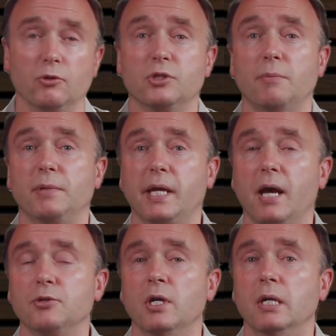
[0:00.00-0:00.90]
or something
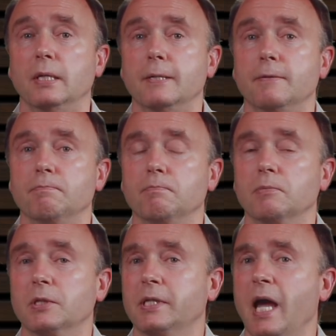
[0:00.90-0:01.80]
else,
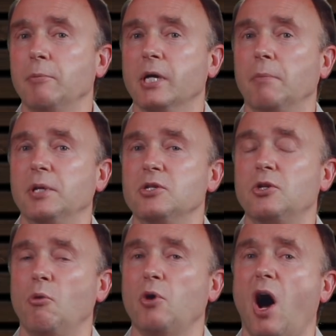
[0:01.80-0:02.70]
camera companies
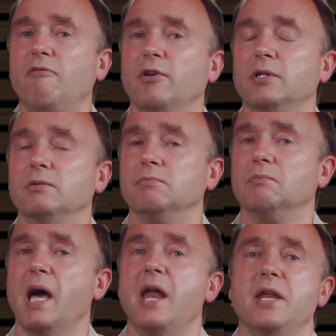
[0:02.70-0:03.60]
don't often
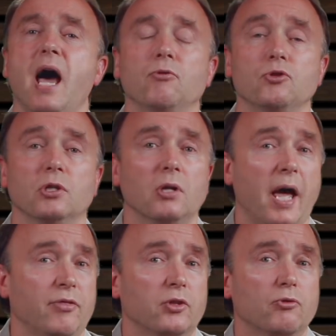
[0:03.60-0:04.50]
announce it
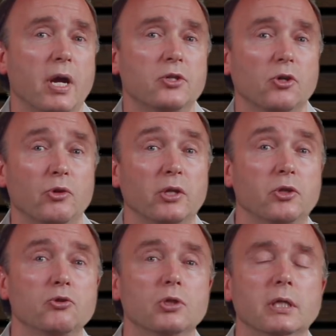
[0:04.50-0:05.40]
at the trade show. They'll
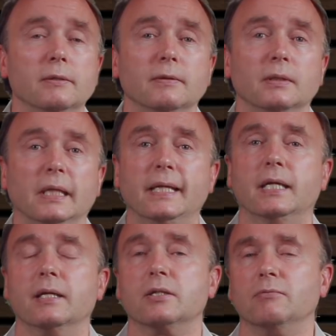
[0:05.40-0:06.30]
usually
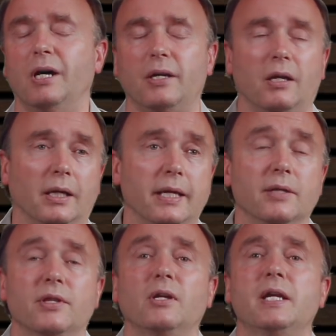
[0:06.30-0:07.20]
leak it. Well, not leak
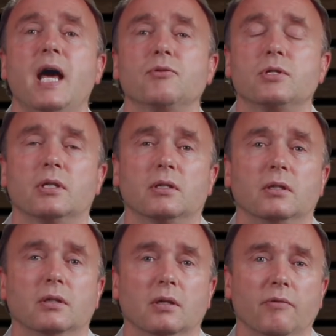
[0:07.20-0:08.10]
it. They'll announce it
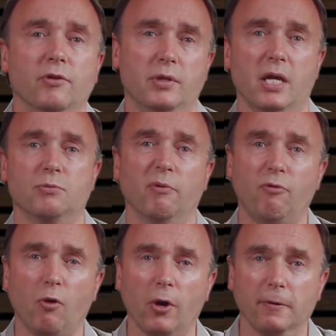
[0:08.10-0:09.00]
a few days
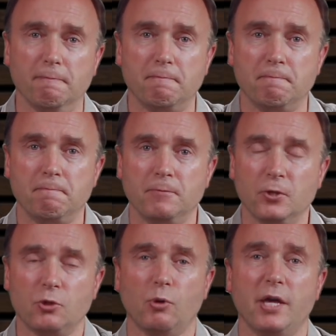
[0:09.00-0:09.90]
before.
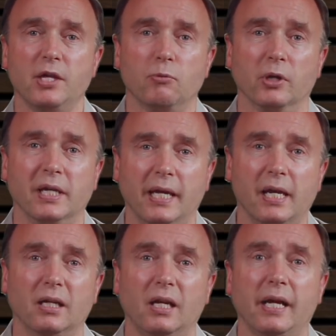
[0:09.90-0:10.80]
So that's why I think we're going to
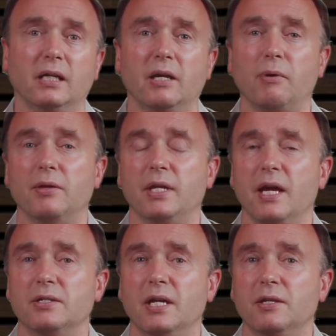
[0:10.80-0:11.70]
get it likely around
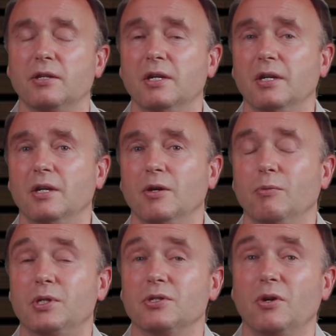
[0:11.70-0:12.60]
the 18th,
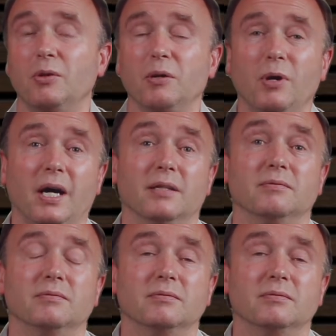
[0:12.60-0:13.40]
which is only what?